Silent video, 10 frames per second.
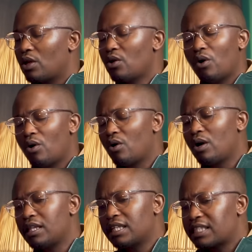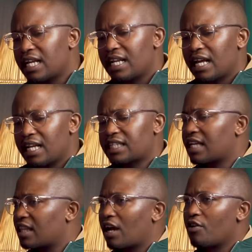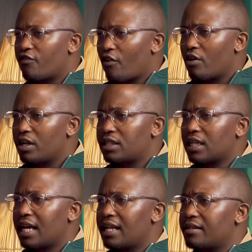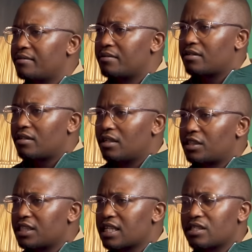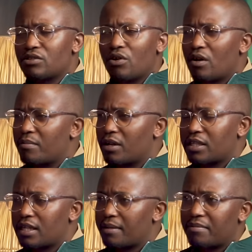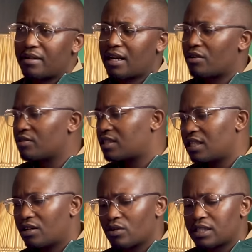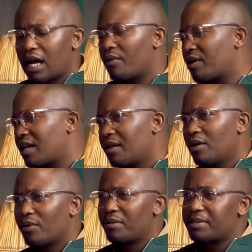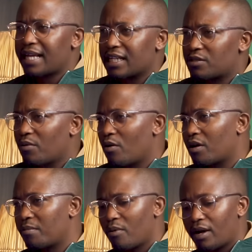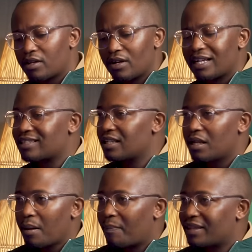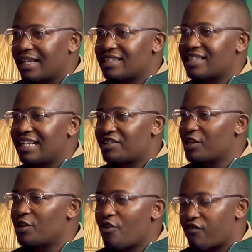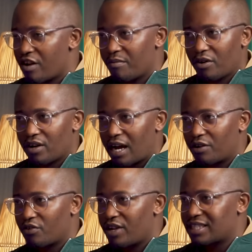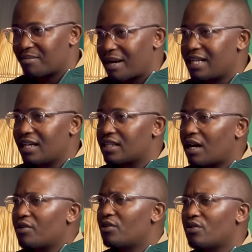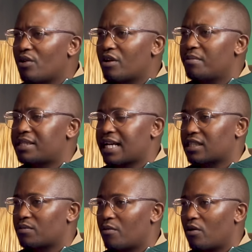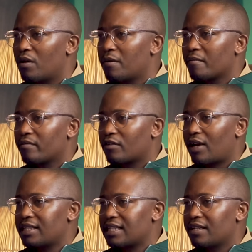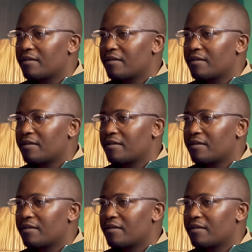"Yo, this NHI thing, are you for it?" And she says, "No, I'm not. I don't see it because now we're gonna be taxed more. We're gonna be whatnot." I said, "But there's literally no framework on how to raise the money yet. How do you know you're gonna be taxed more, right?